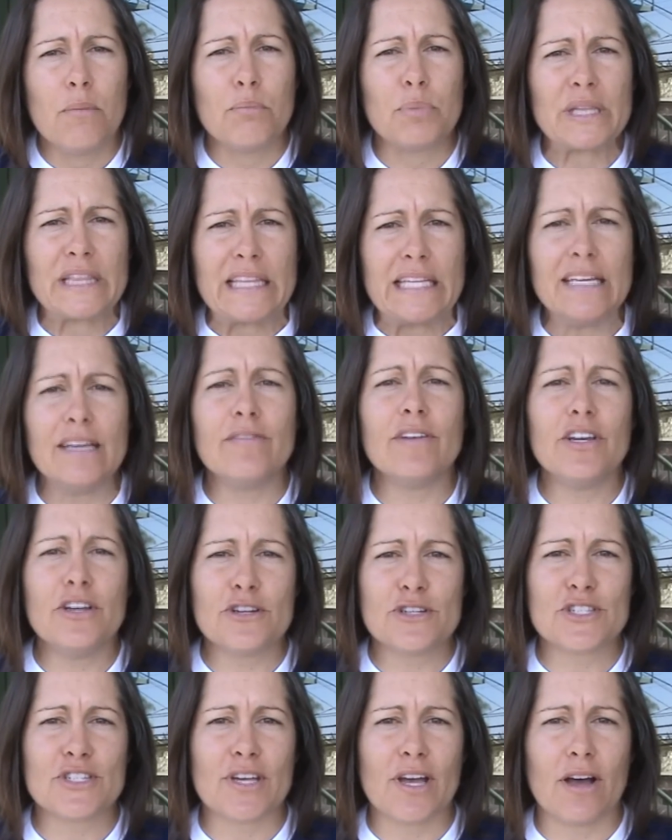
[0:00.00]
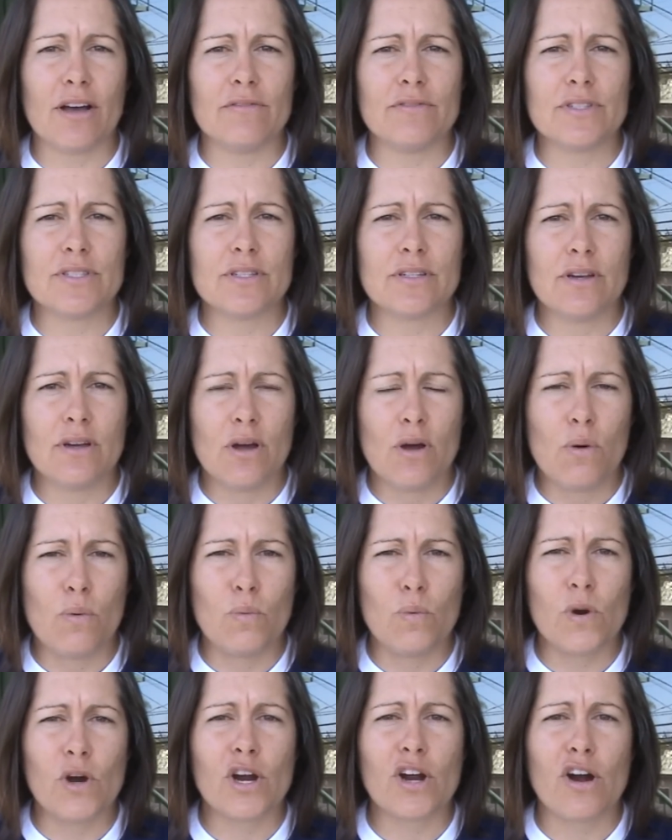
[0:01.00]
believe in yourselves,
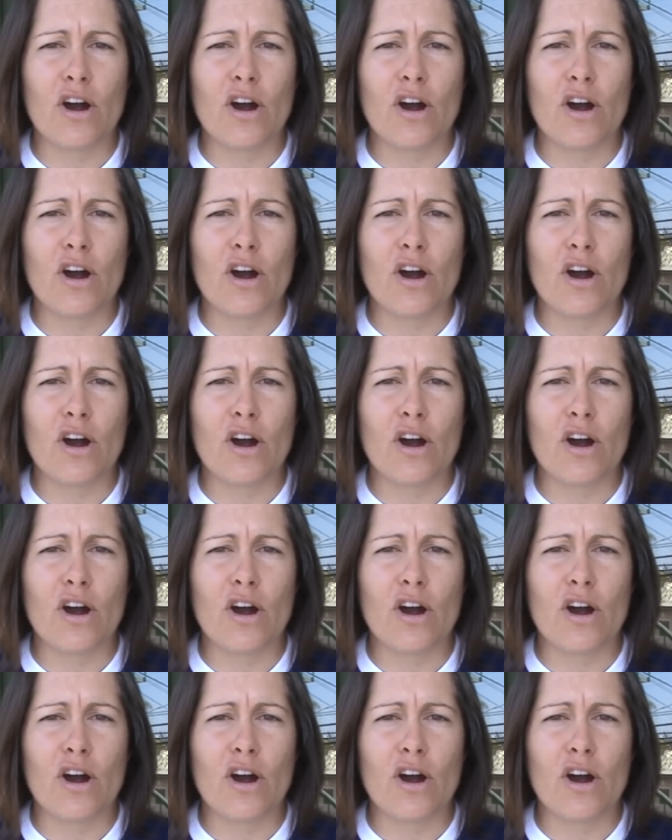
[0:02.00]
work